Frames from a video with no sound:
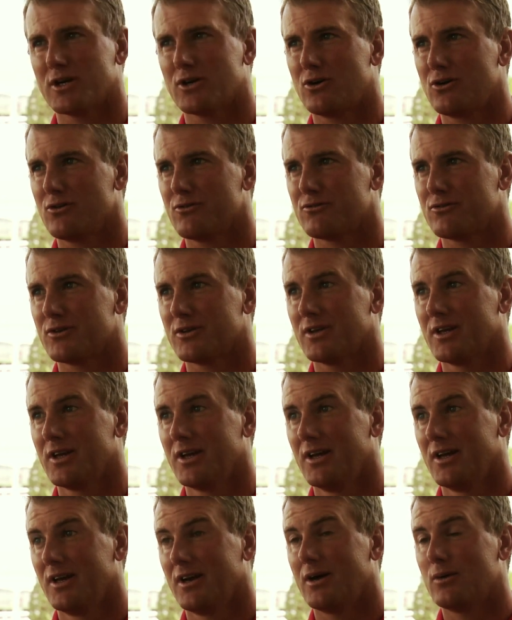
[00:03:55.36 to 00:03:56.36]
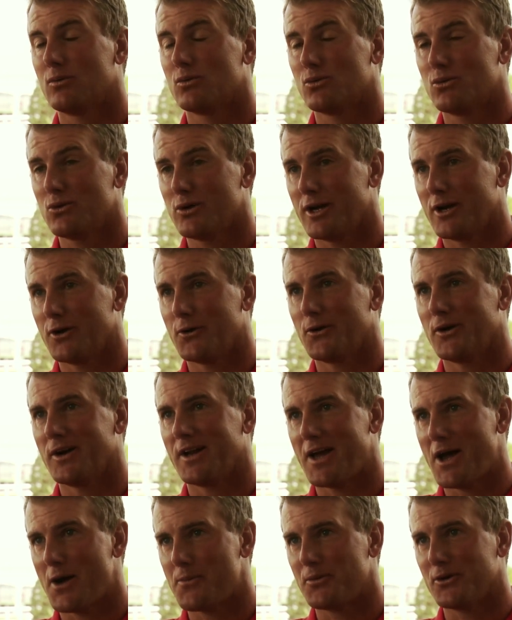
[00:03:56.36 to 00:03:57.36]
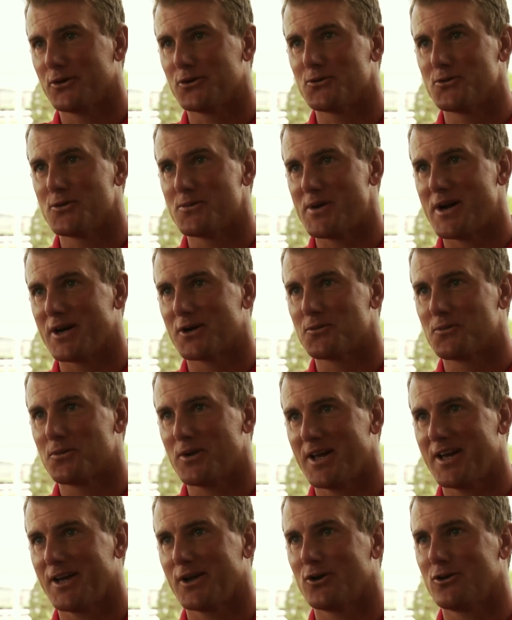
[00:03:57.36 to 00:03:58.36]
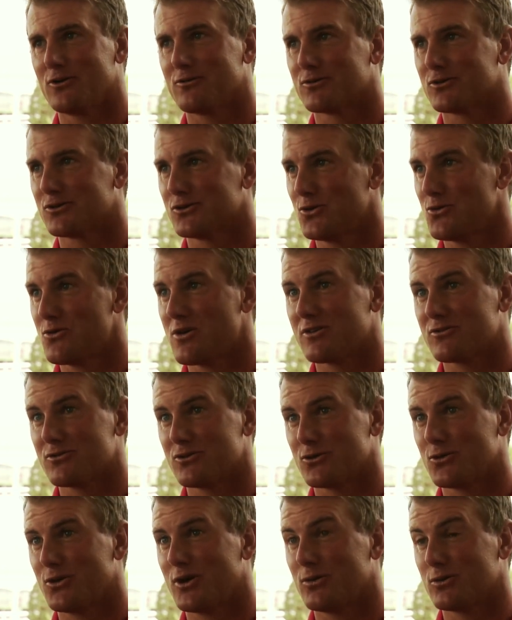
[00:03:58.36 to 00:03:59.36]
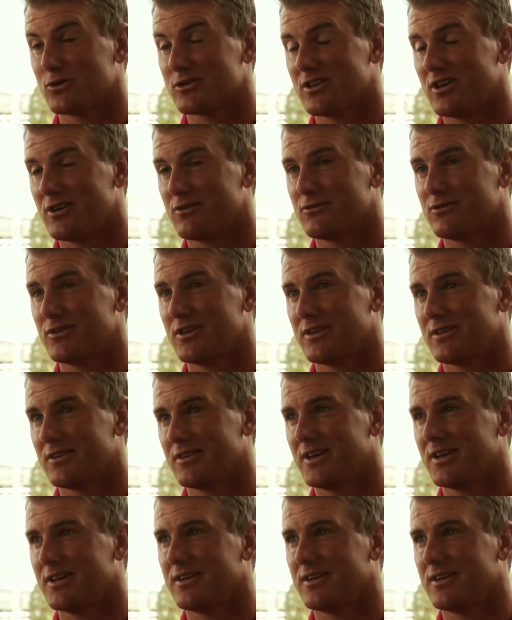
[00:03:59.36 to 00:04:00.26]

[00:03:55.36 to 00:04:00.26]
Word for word: my golf, and I'm really really happy to be back playing golf, because two thousand twelve was tough, and